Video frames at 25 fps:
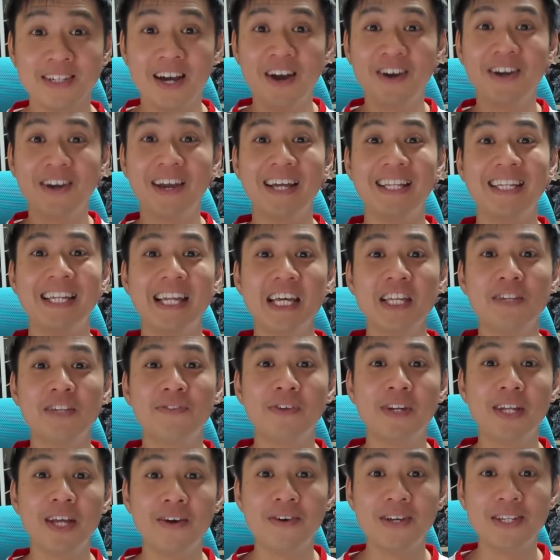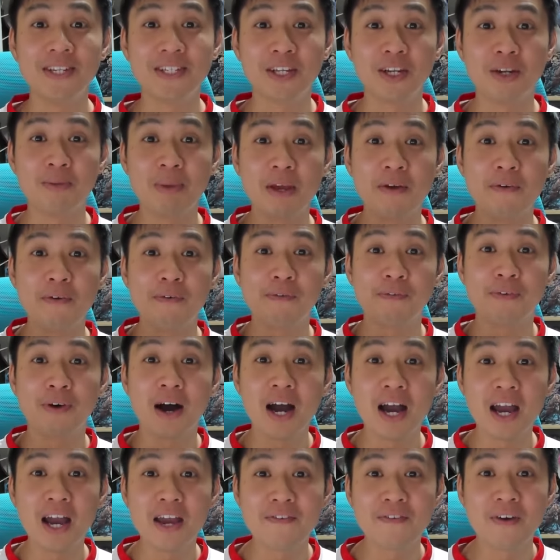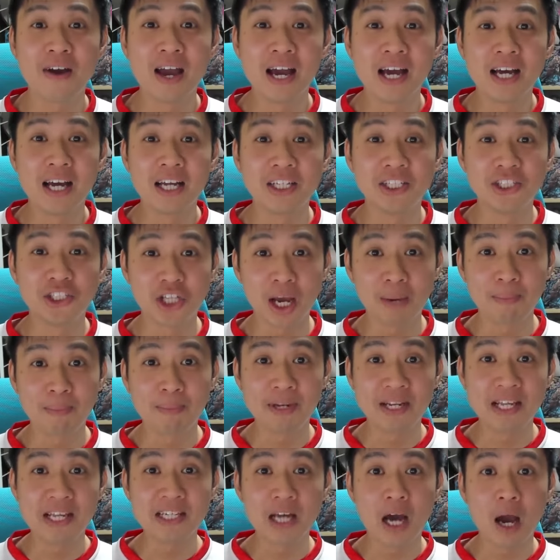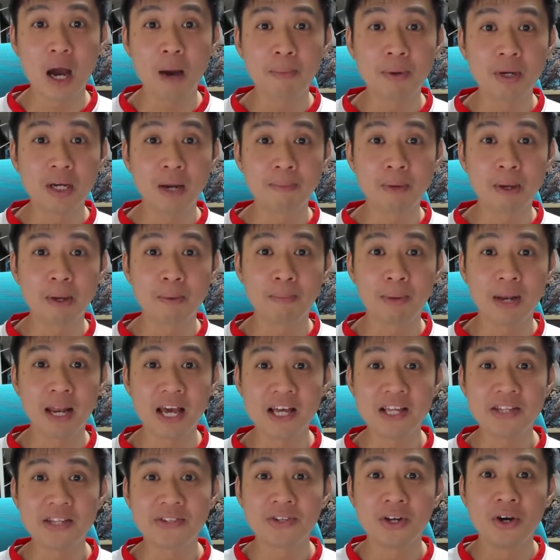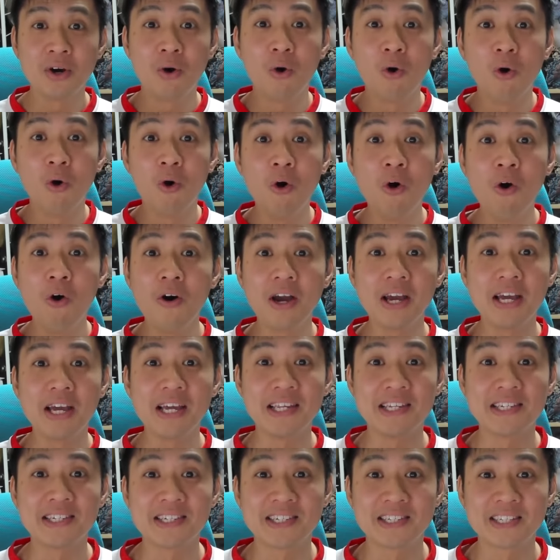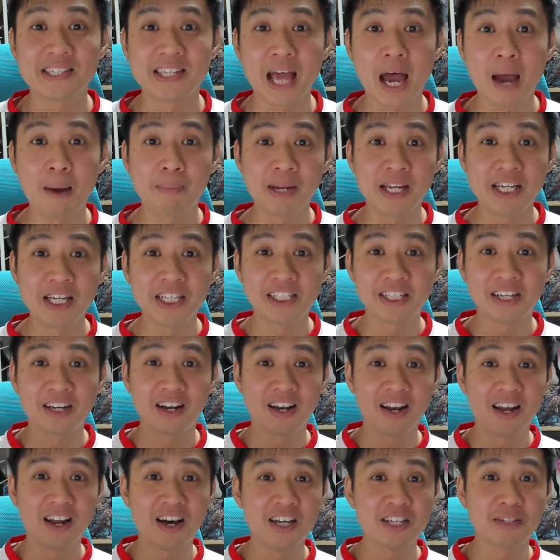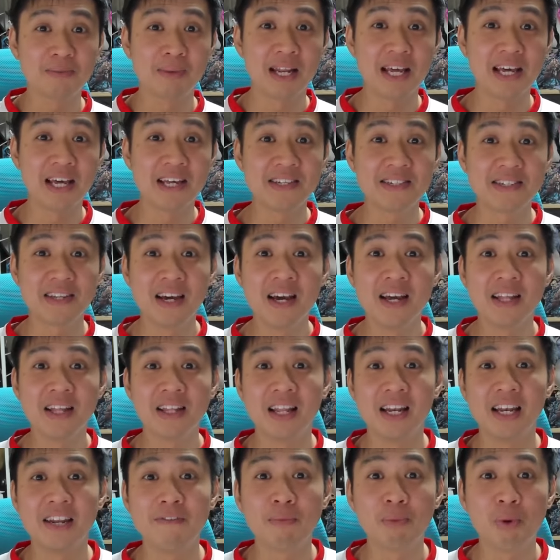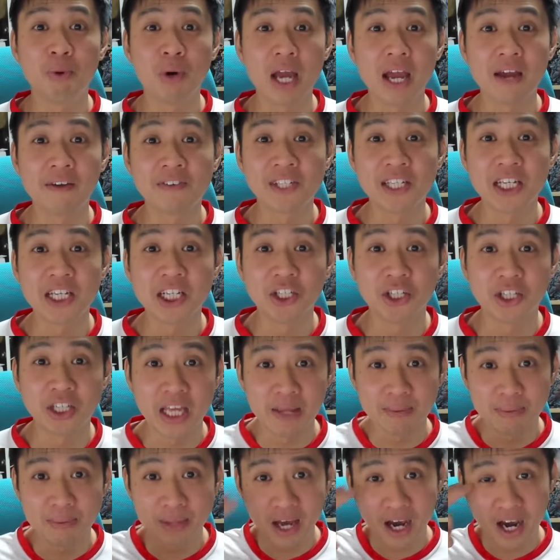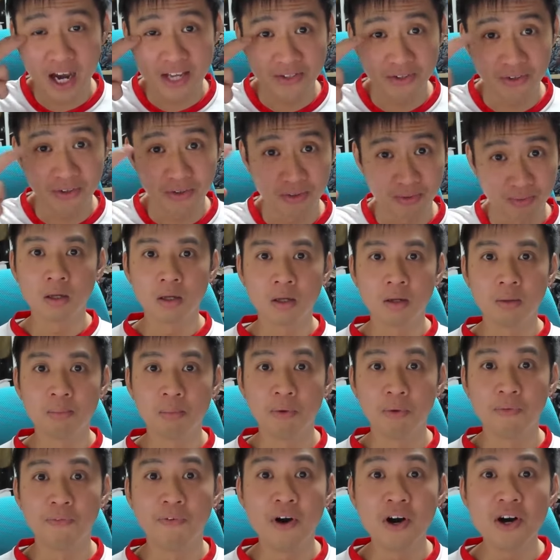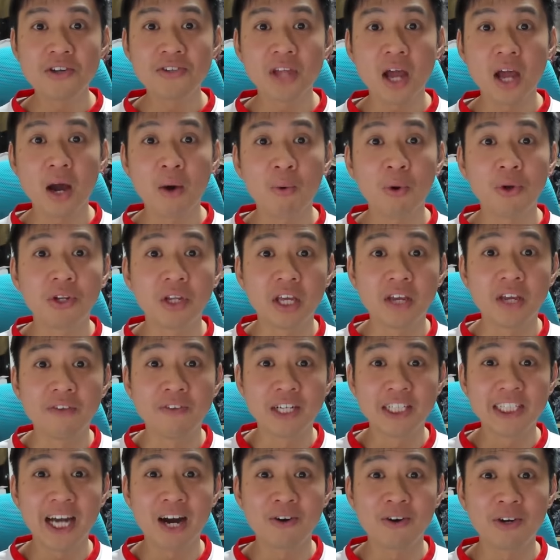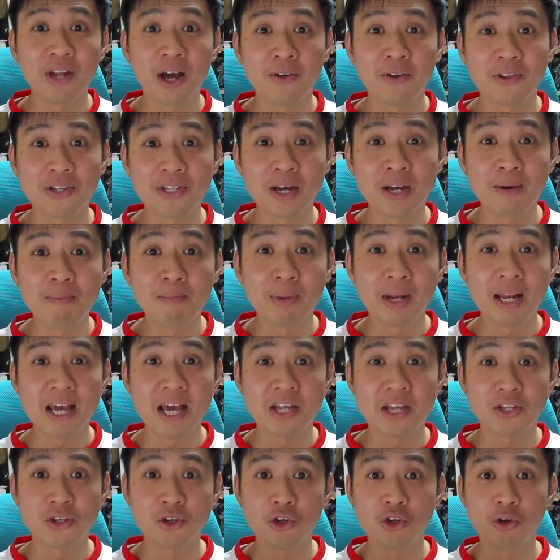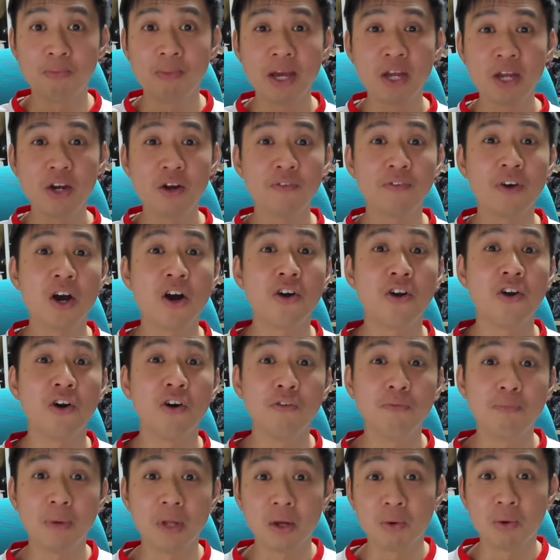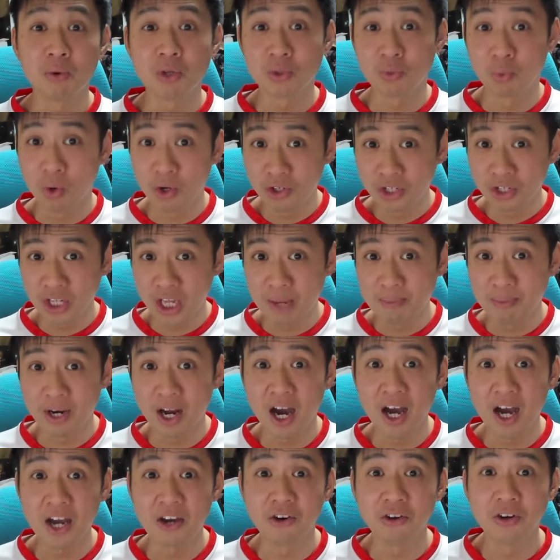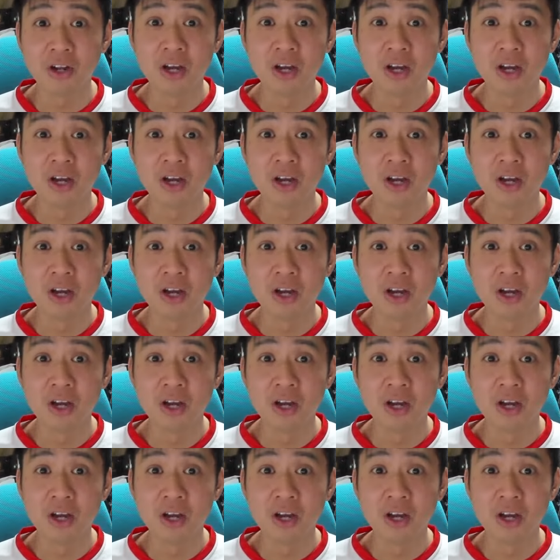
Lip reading: Okay, today's video is going to be 5 Japanese up-and-coming players or established class players that Liverpool FC should keep their eyes on. But first, I want to give a shout out to some players who you may not have heard of, but was one to keep an eye on.